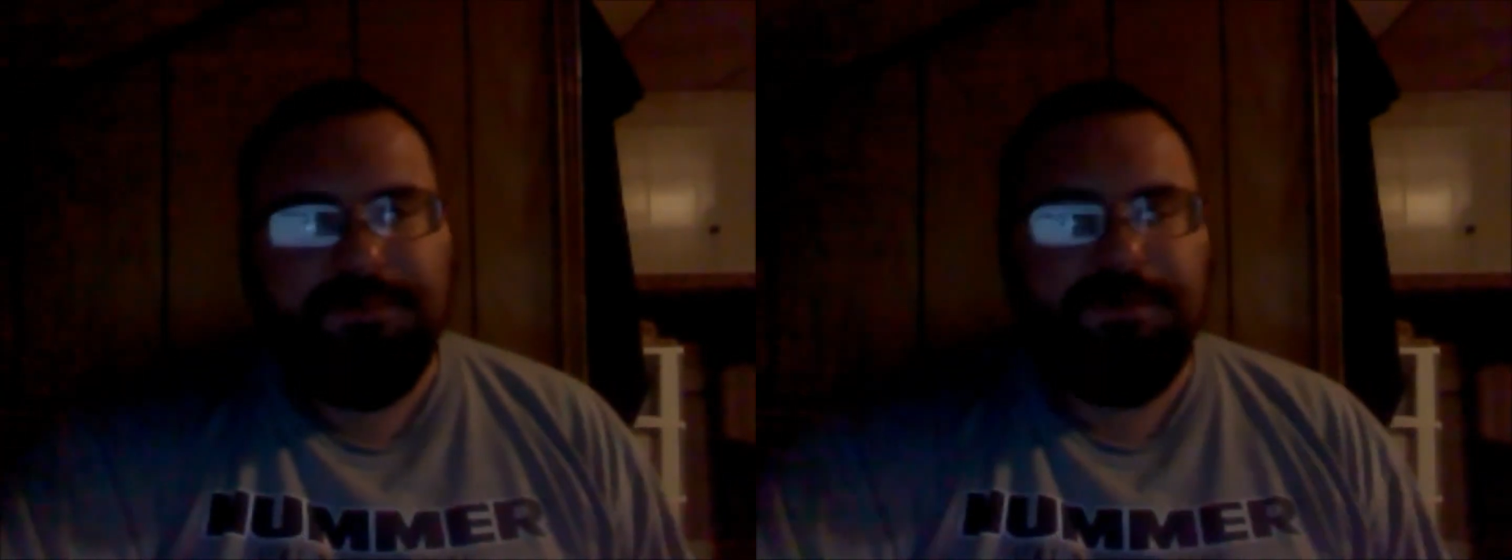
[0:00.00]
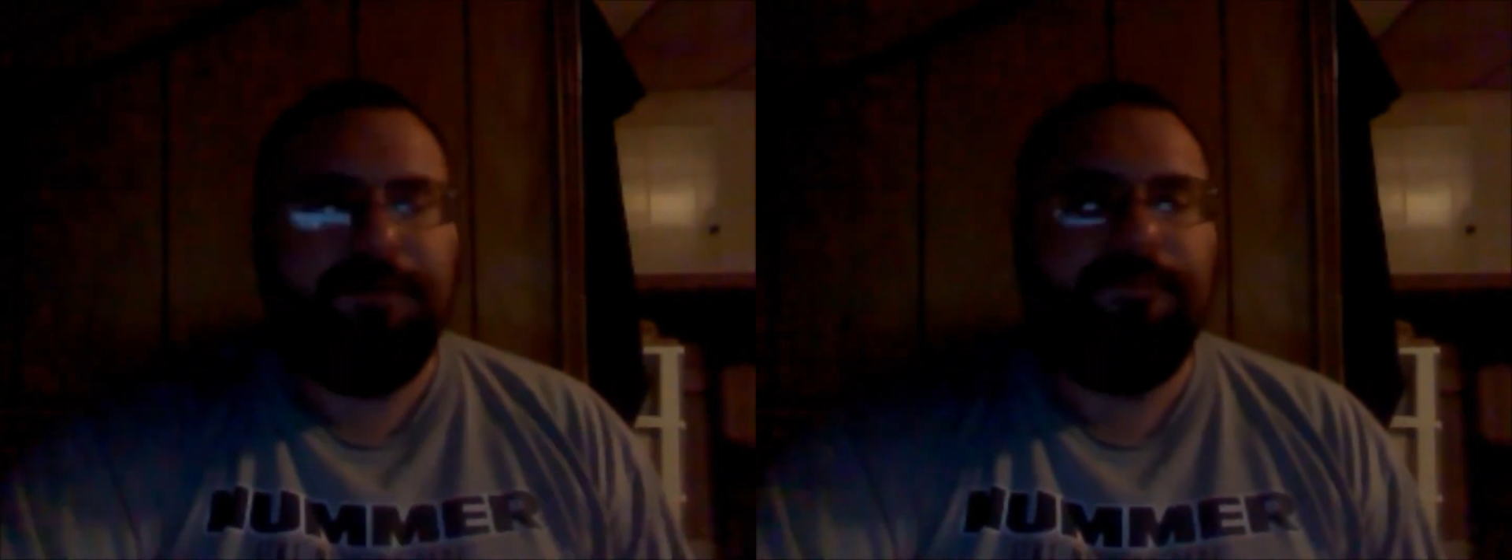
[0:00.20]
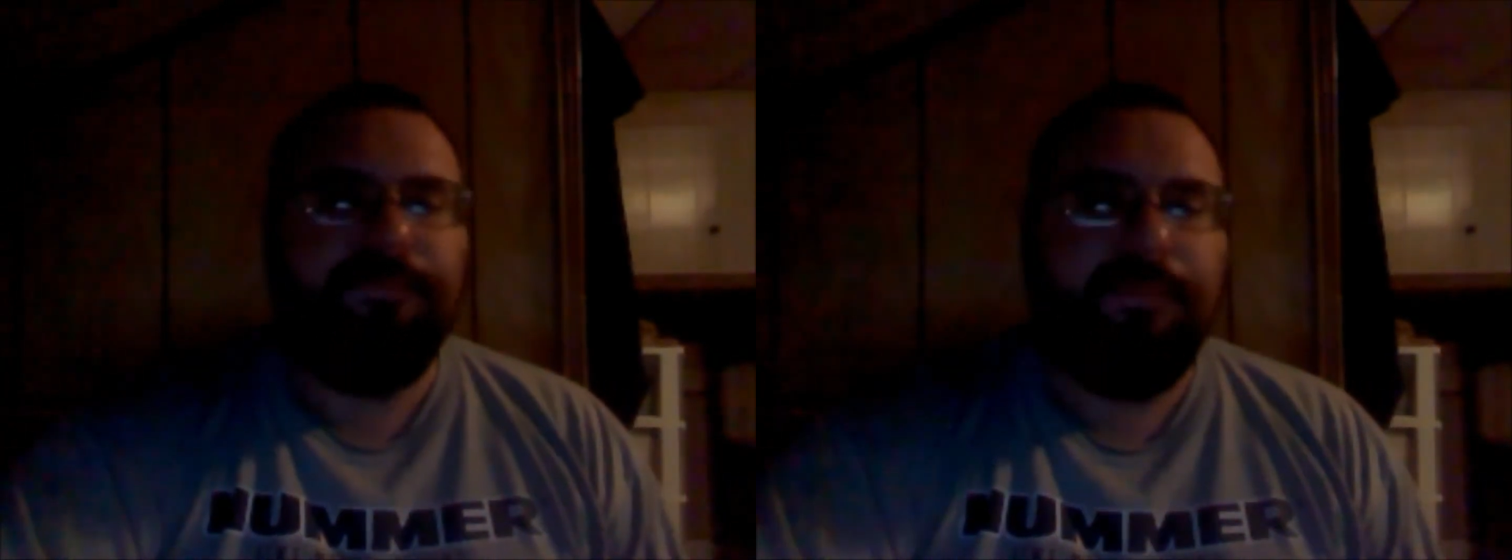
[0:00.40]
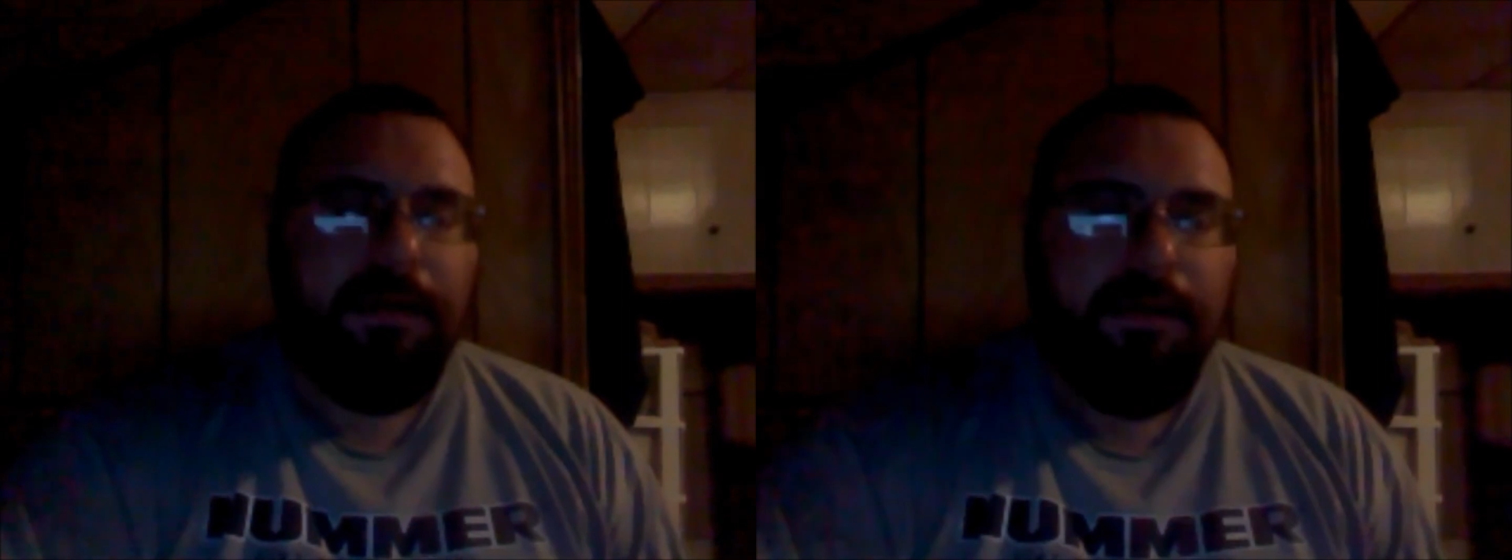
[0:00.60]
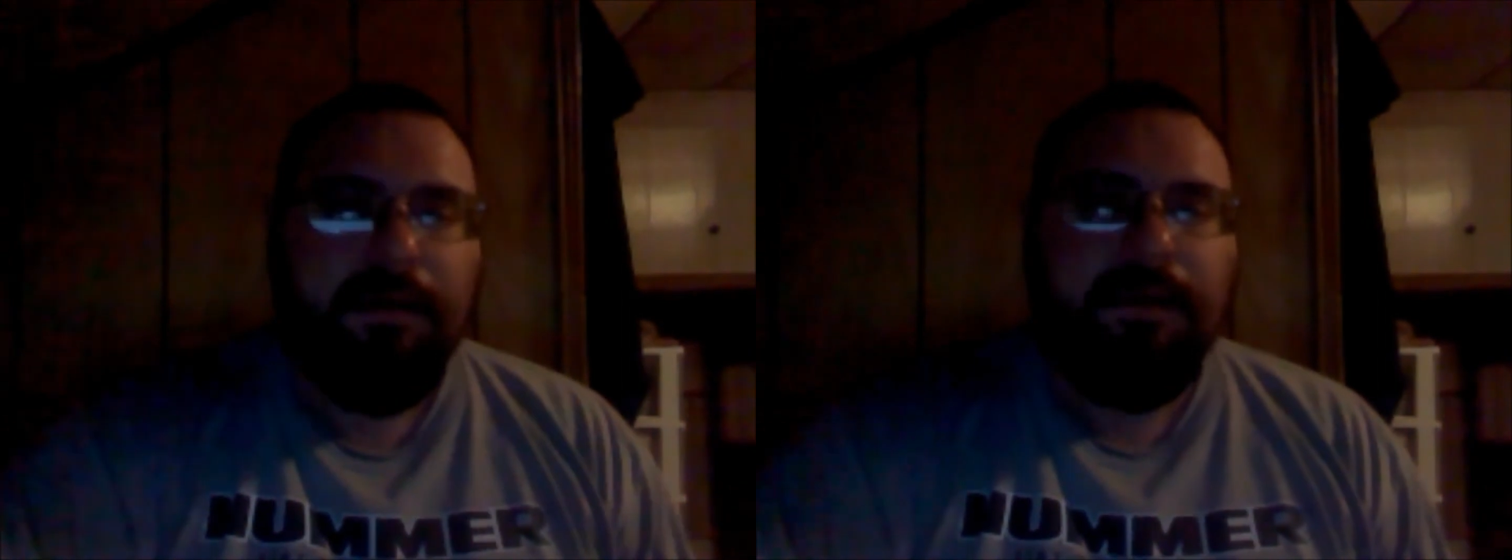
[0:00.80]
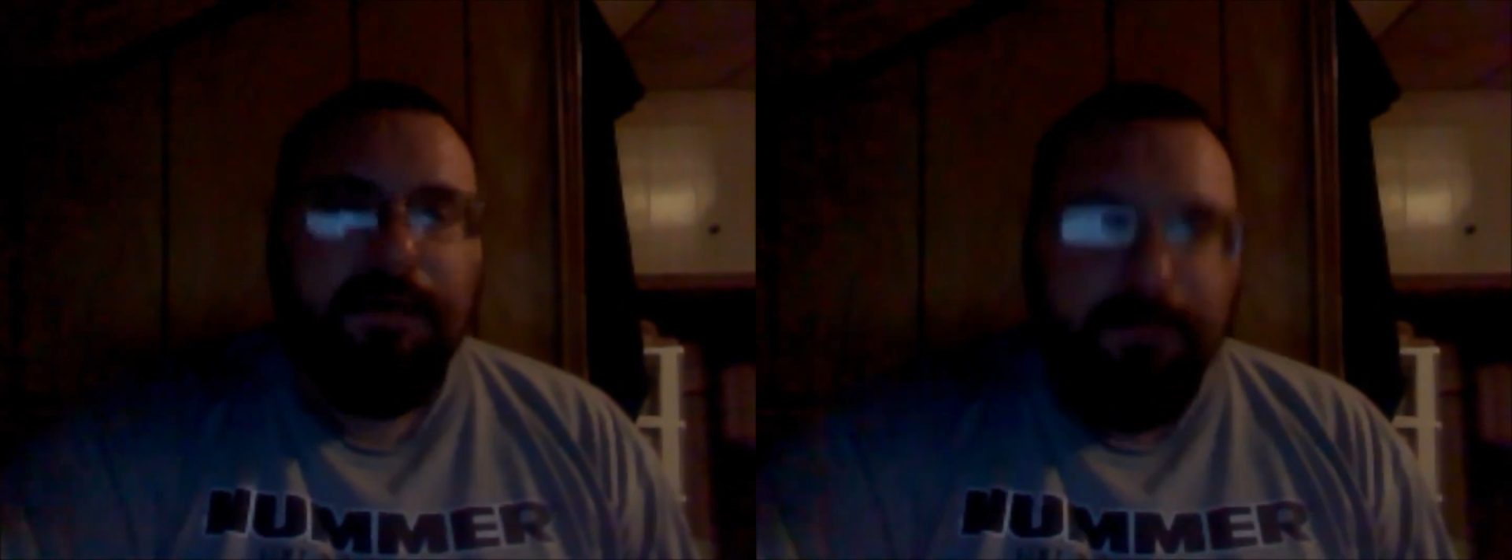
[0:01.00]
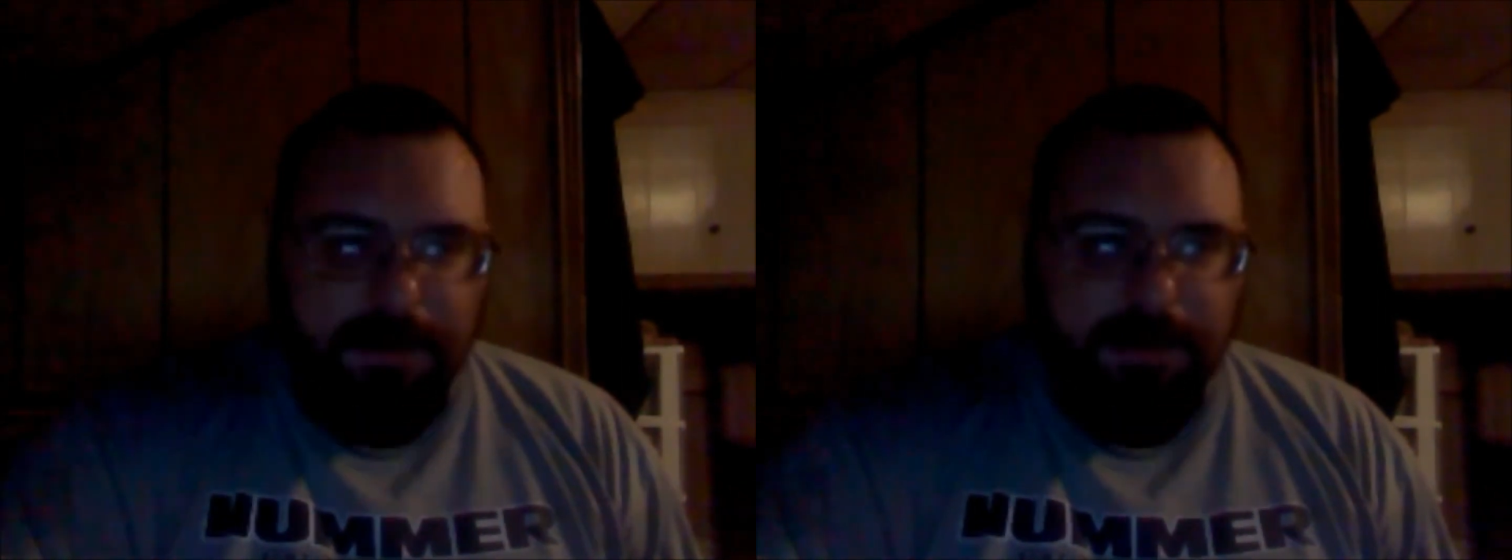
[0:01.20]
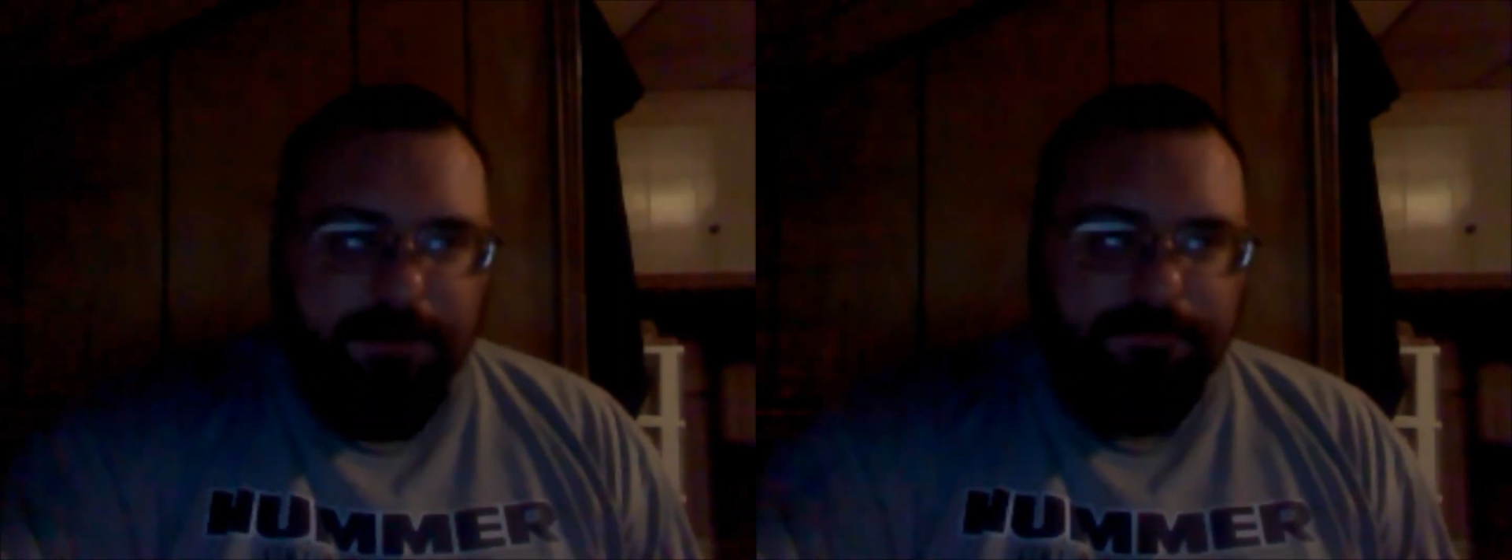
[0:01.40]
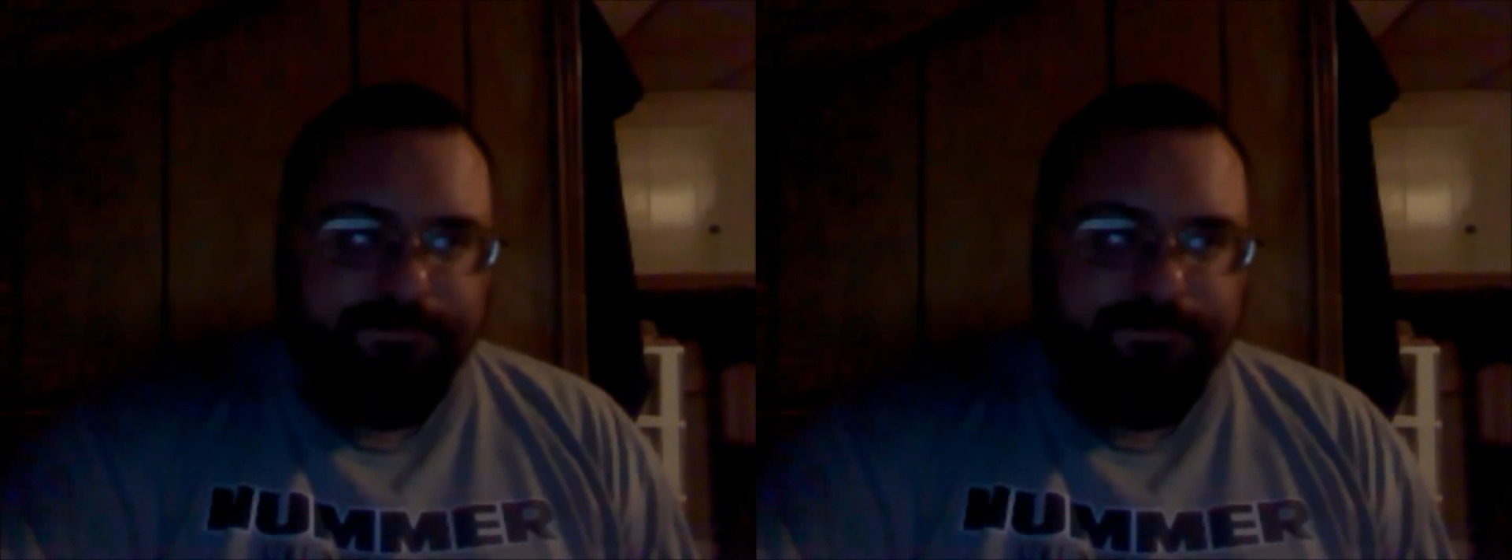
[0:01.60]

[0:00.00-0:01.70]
So, thank you.